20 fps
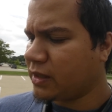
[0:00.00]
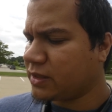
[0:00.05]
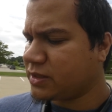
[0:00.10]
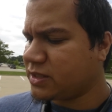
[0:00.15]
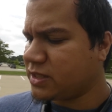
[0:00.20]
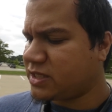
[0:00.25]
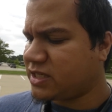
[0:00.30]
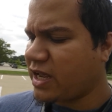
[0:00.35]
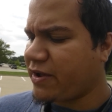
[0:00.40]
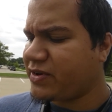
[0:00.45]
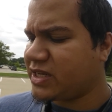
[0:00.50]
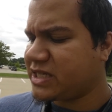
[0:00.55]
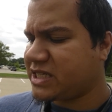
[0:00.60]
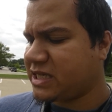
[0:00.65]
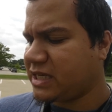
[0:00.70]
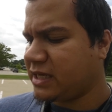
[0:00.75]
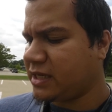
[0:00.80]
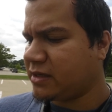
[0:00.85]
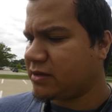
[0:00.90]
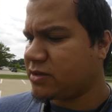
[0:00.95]
Let's see,
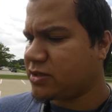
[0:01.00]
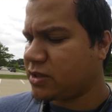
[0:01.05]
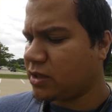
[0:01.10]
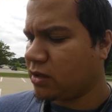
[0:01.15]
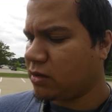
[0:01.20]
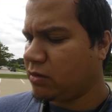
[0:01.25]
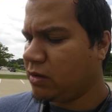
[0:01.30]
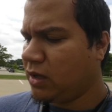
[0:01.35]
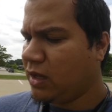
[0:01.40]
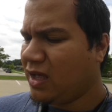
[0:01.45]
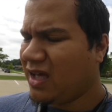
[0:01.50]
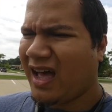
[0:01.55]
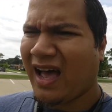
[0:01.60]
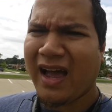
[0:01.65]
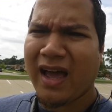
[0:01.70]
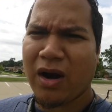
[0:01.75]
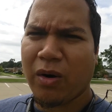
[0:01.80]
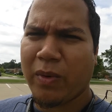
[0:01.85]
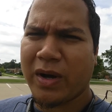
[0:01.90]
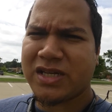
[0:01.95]
17. So I
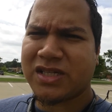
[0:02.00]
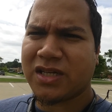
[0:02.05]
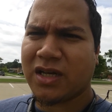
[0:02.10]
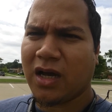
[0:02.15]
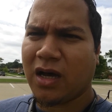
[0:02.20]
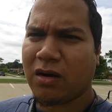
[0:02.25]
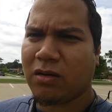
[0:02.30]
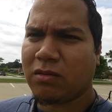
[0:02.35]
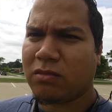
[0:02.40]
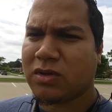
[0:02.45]
got a ways to go.